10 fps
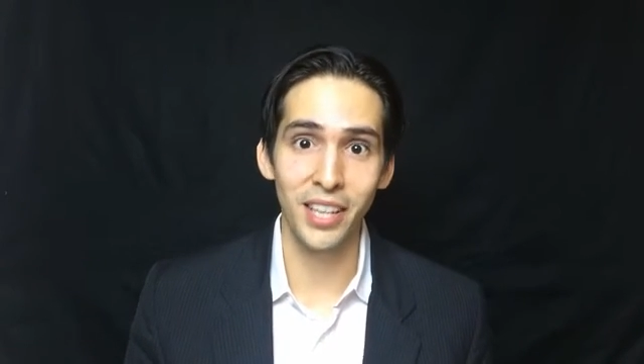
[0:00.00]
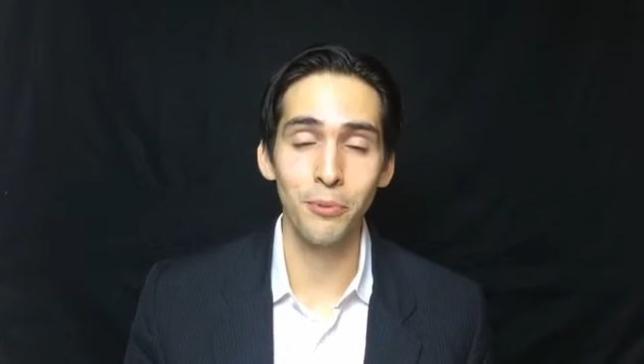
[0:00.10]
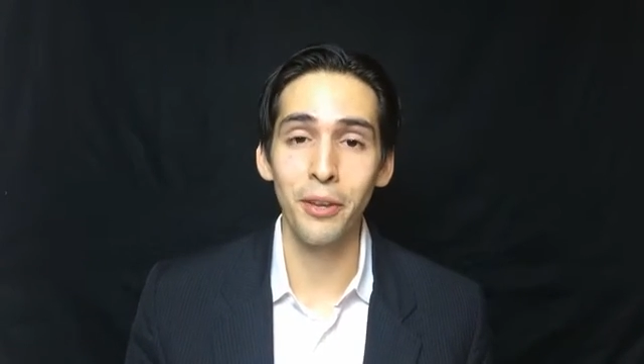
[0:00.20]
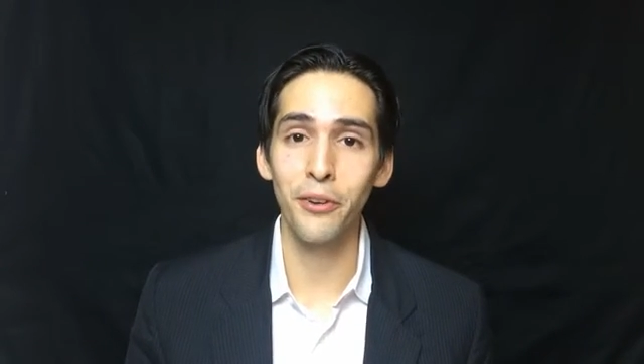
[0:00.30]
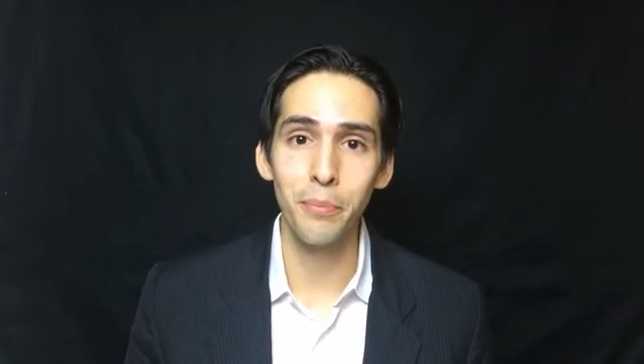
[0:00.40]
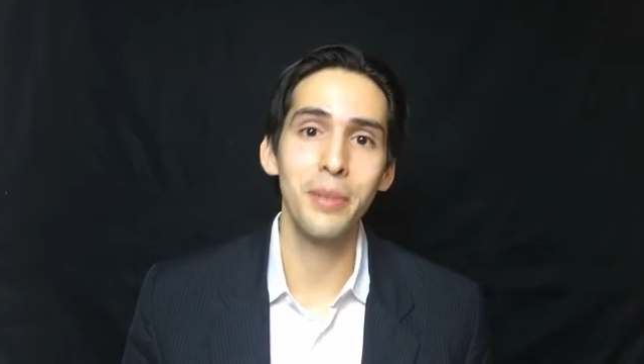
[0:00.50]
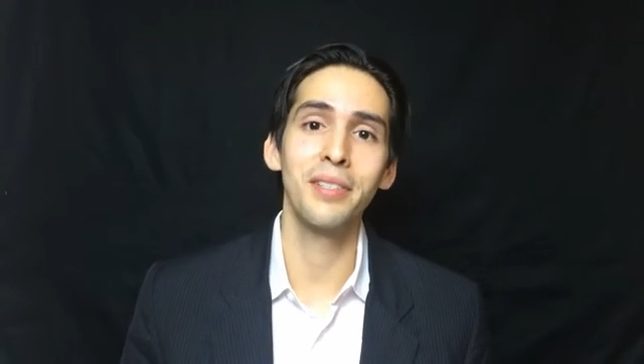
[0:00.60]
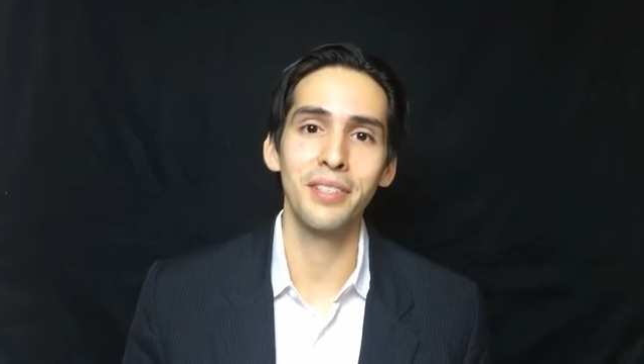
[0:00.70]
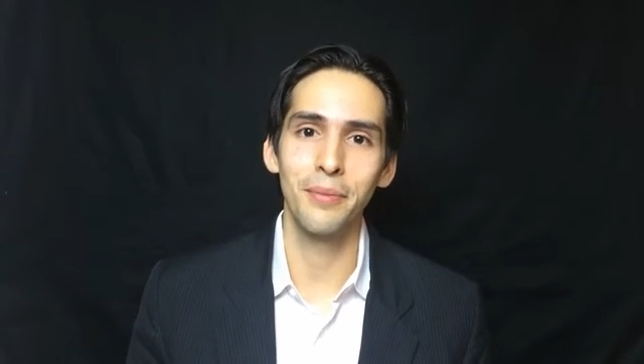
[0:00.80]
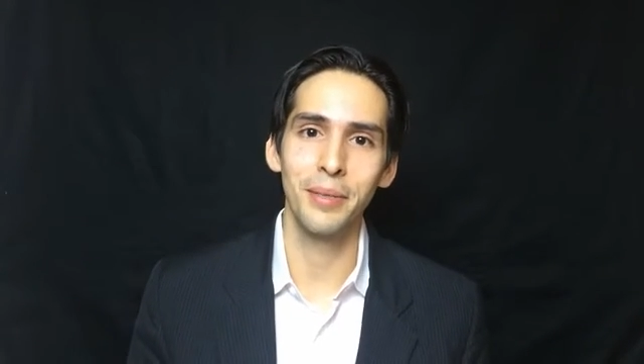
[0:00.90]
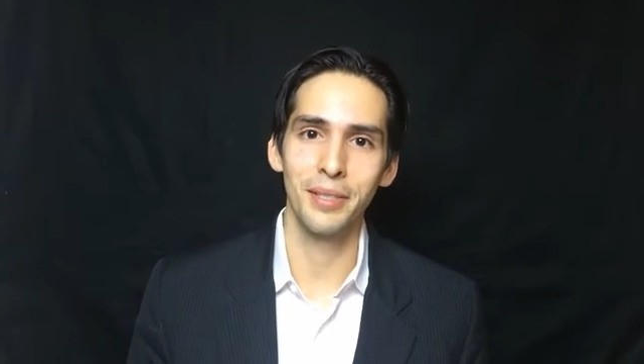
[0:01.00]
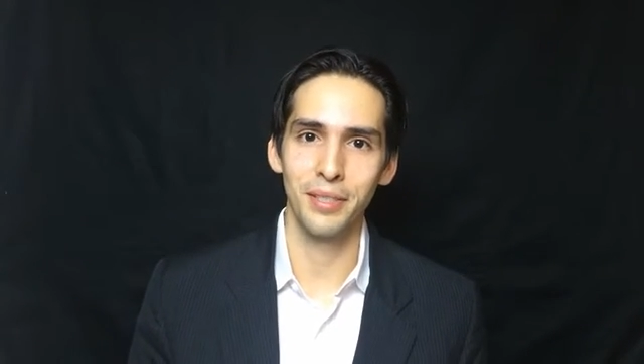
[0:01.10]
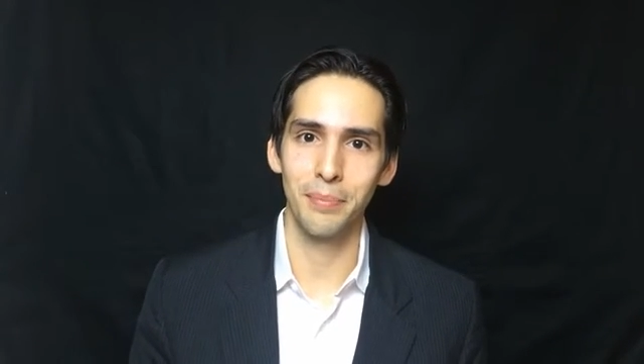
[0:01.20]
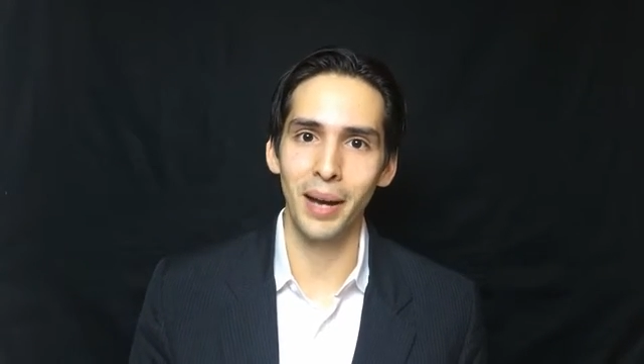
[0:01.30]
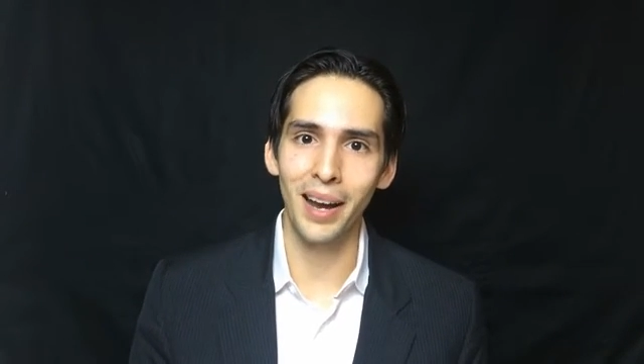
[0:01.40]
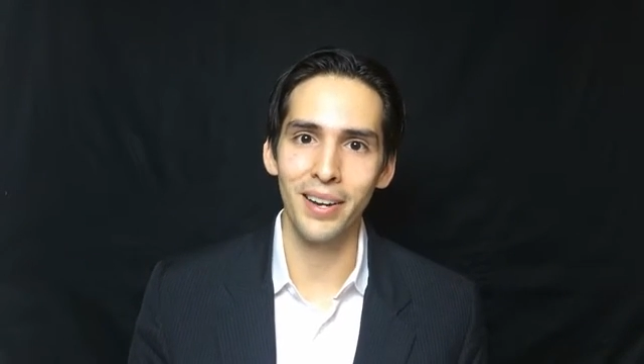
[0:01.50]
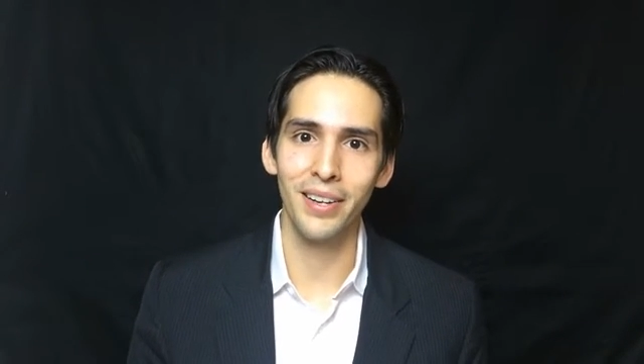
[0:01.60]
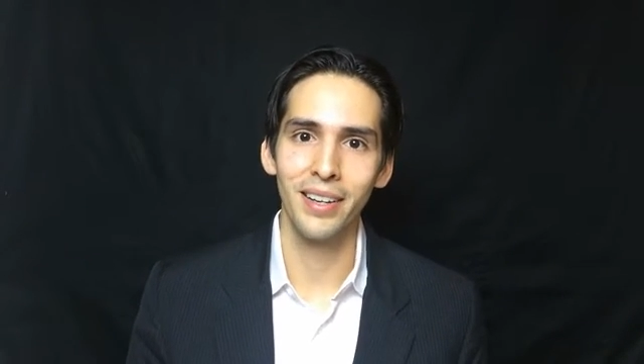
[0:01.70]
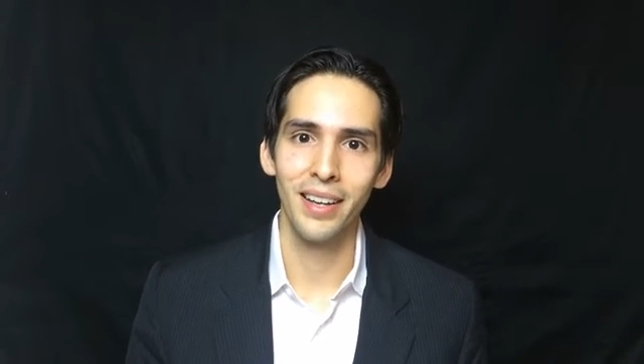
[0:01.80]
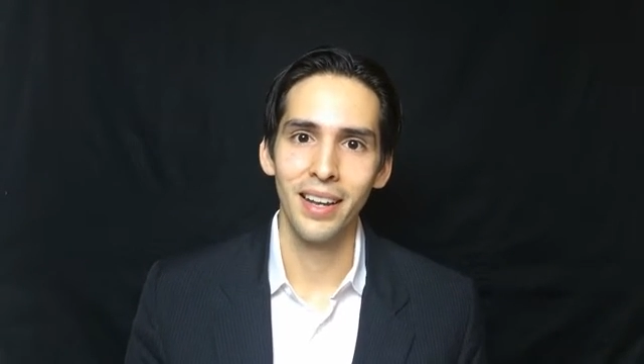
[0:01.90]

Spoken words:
That's why they're a business-to-business buyer.